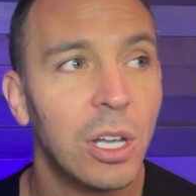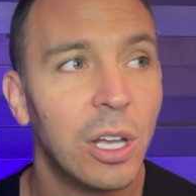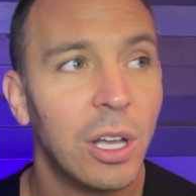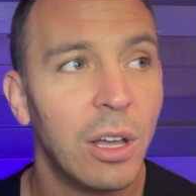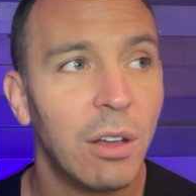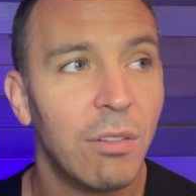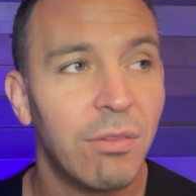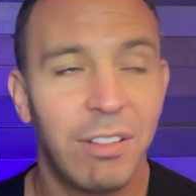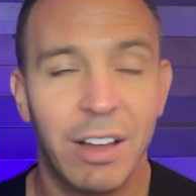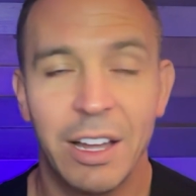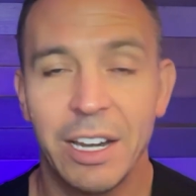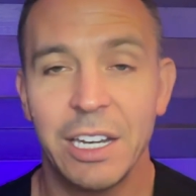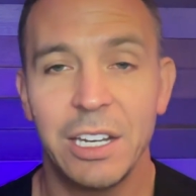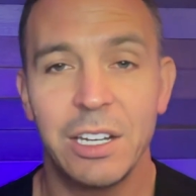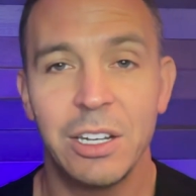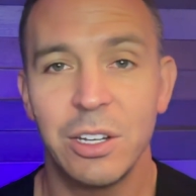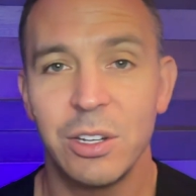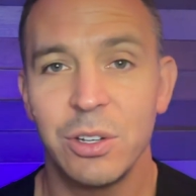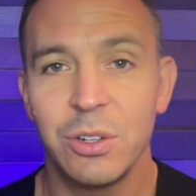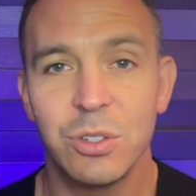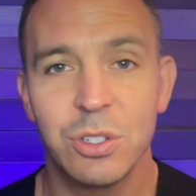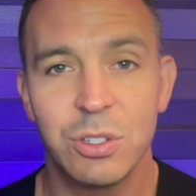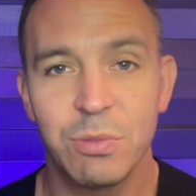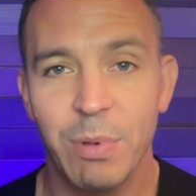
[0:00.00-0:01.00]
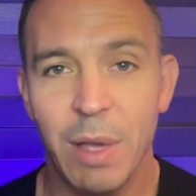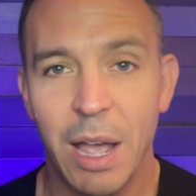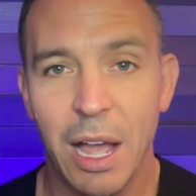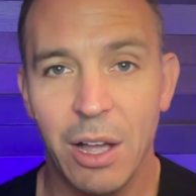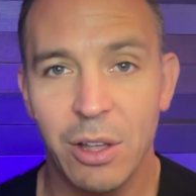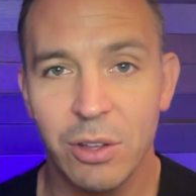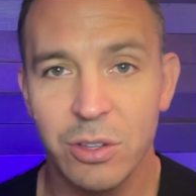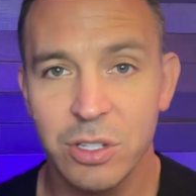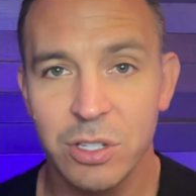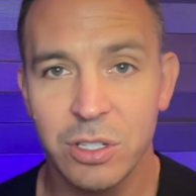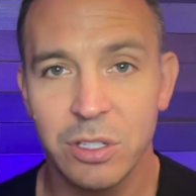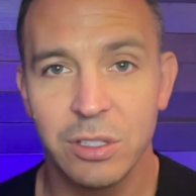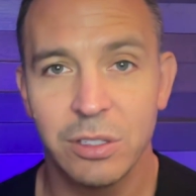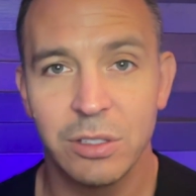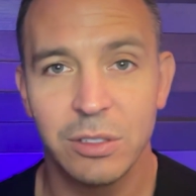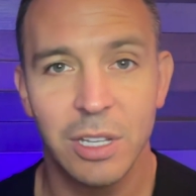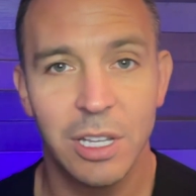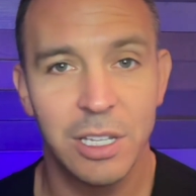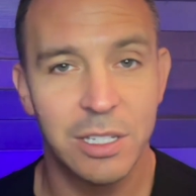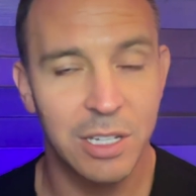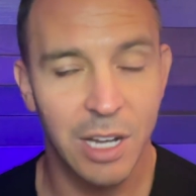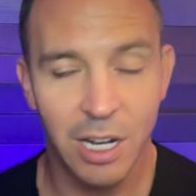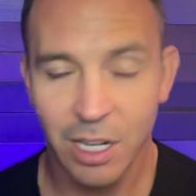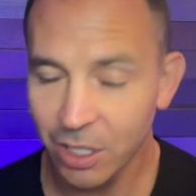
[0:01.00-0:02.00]
Finding a new spouse
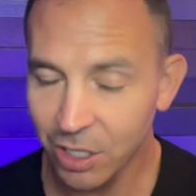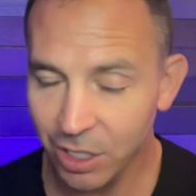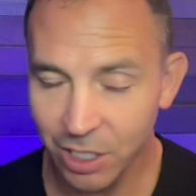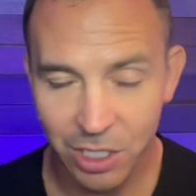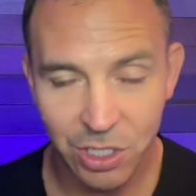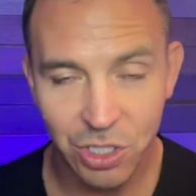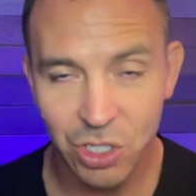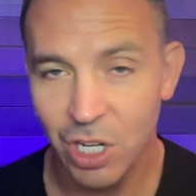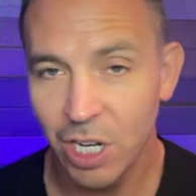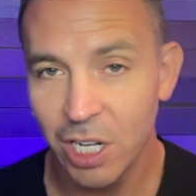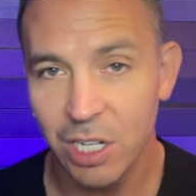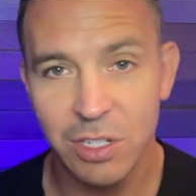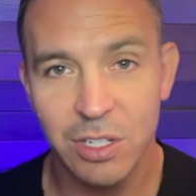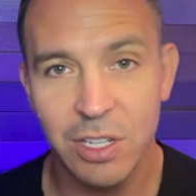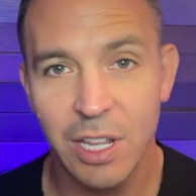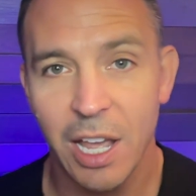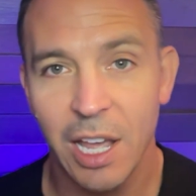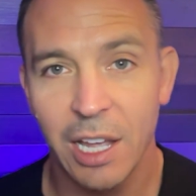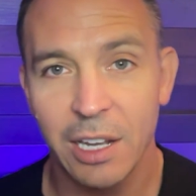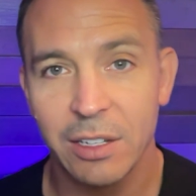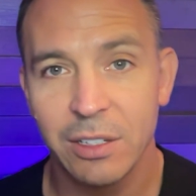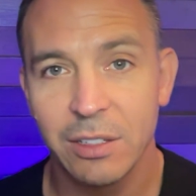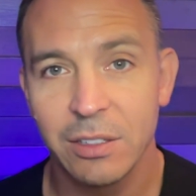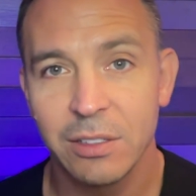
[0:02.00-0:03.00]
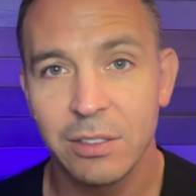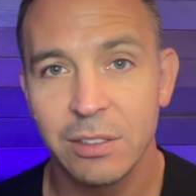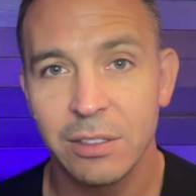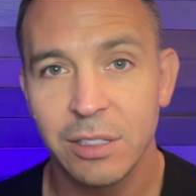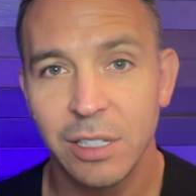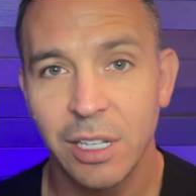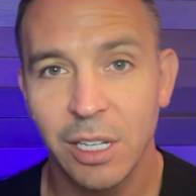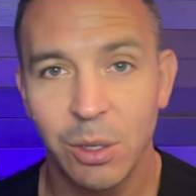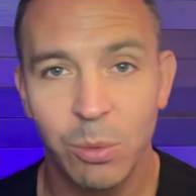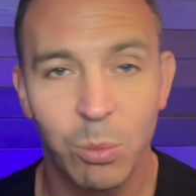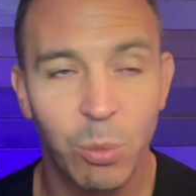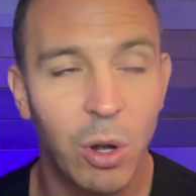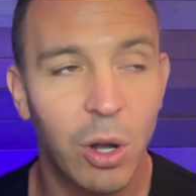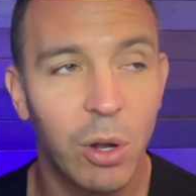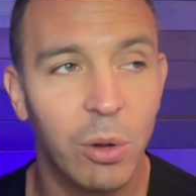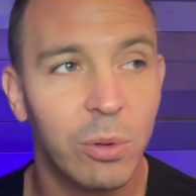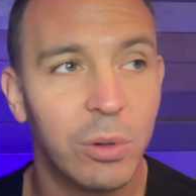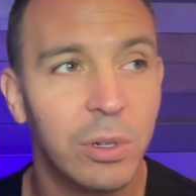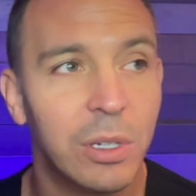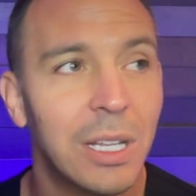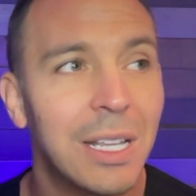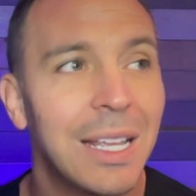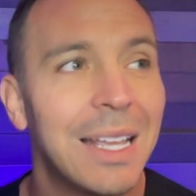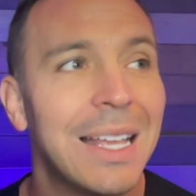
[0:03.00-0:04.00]
is not going to change that. It won't.
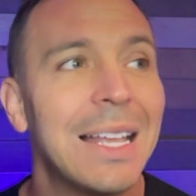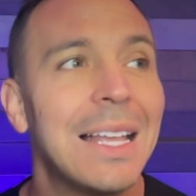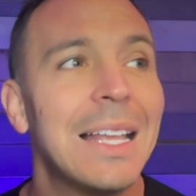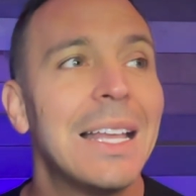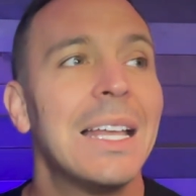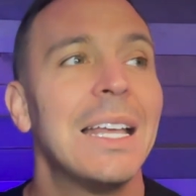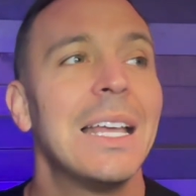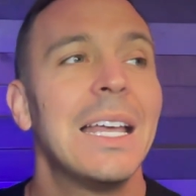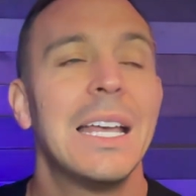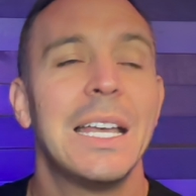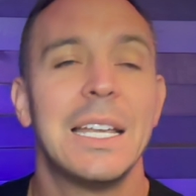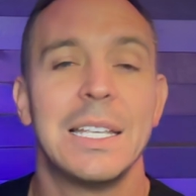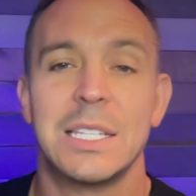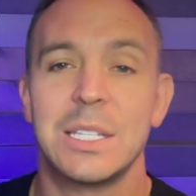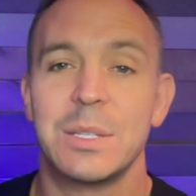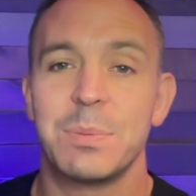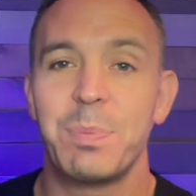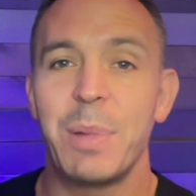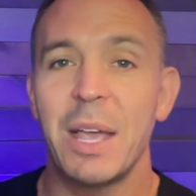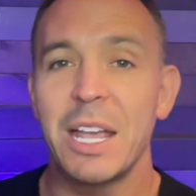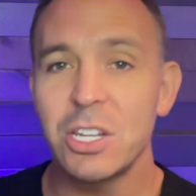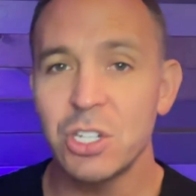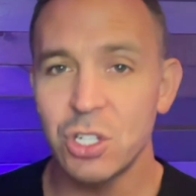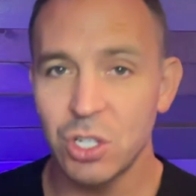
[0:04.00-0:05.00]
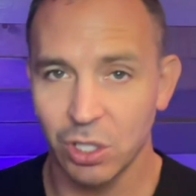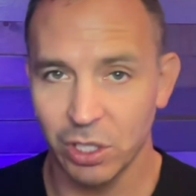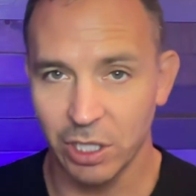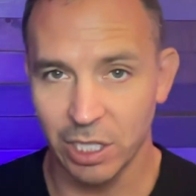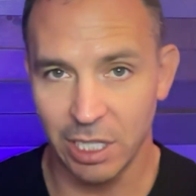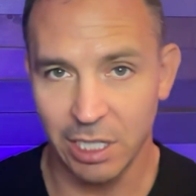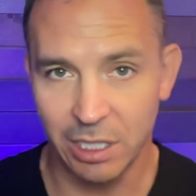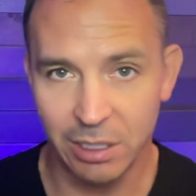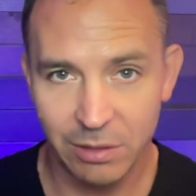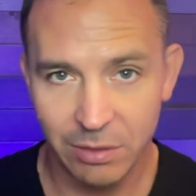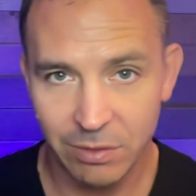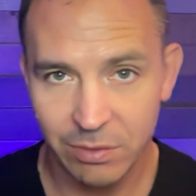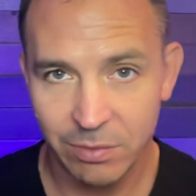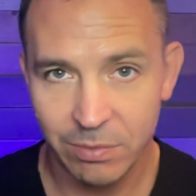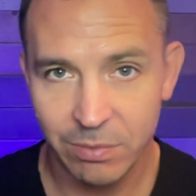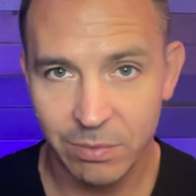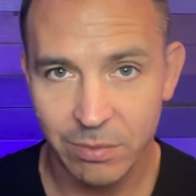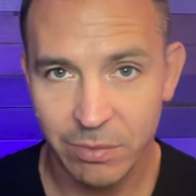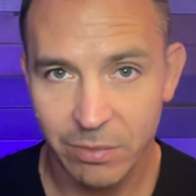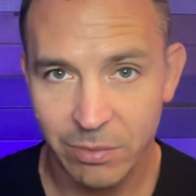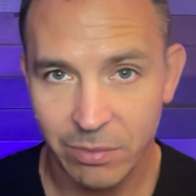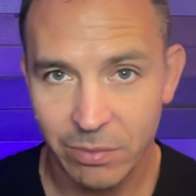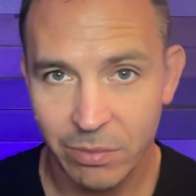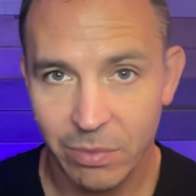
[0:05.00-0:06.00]
Especially
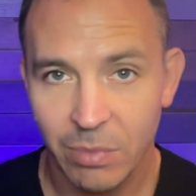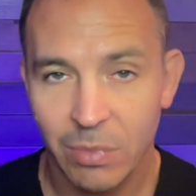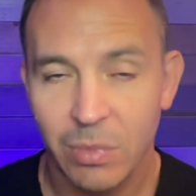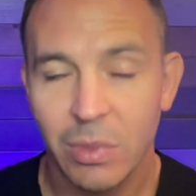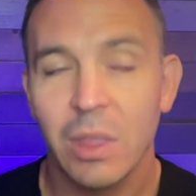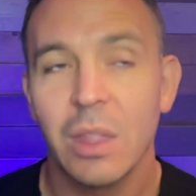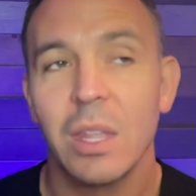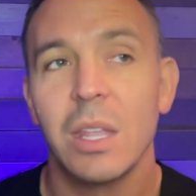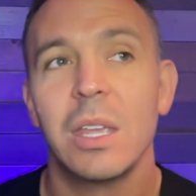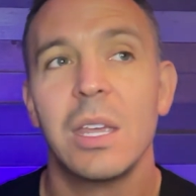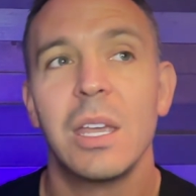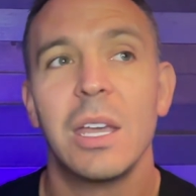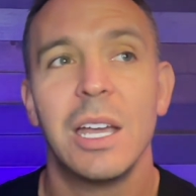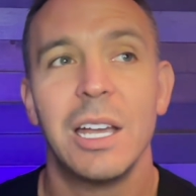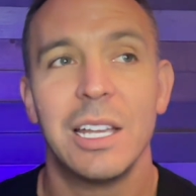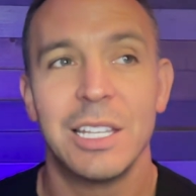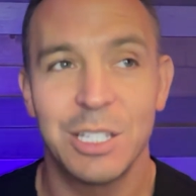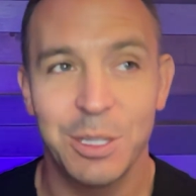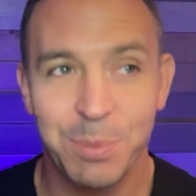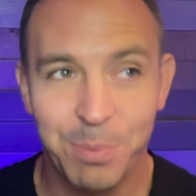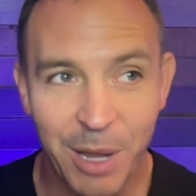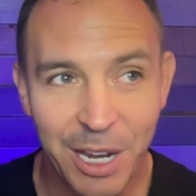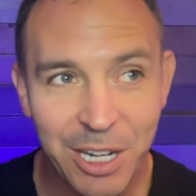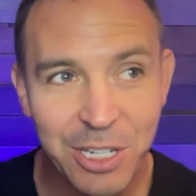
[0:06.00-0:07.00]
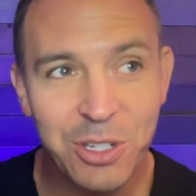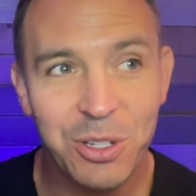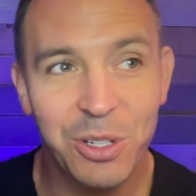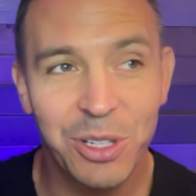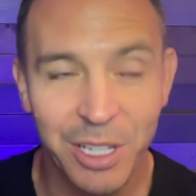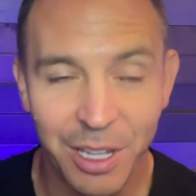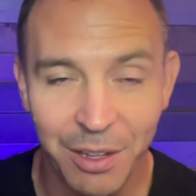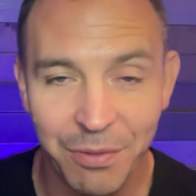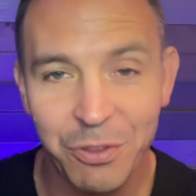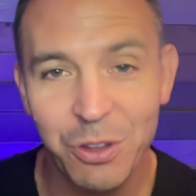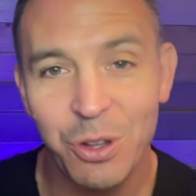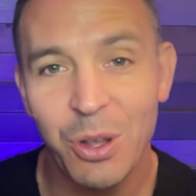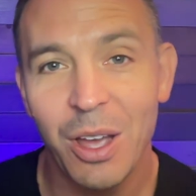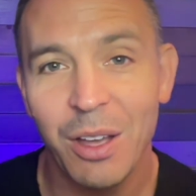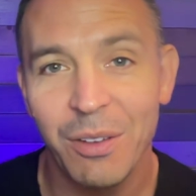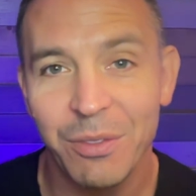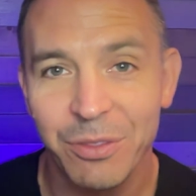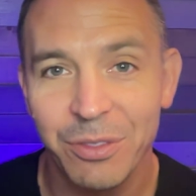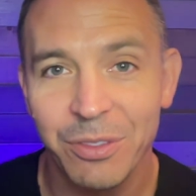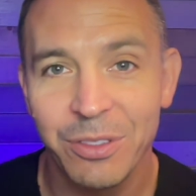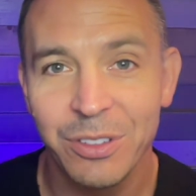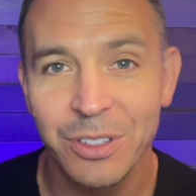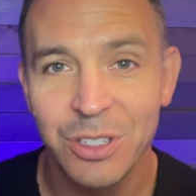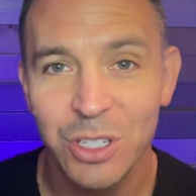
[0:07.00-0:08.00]
if you
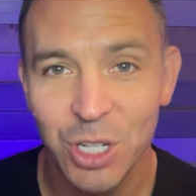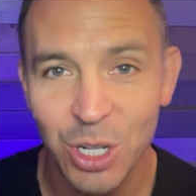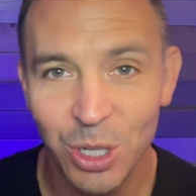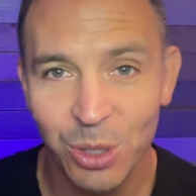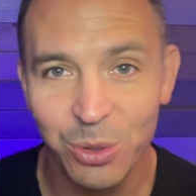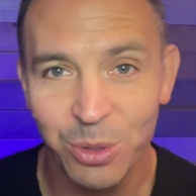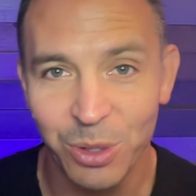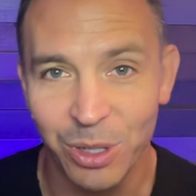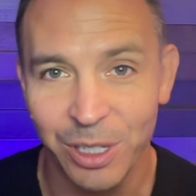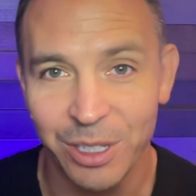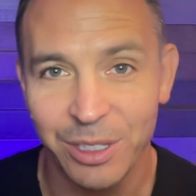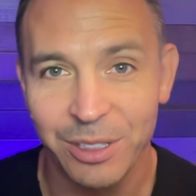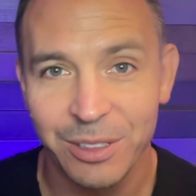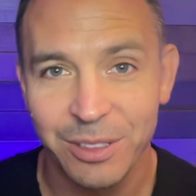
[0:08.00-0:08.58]
have children.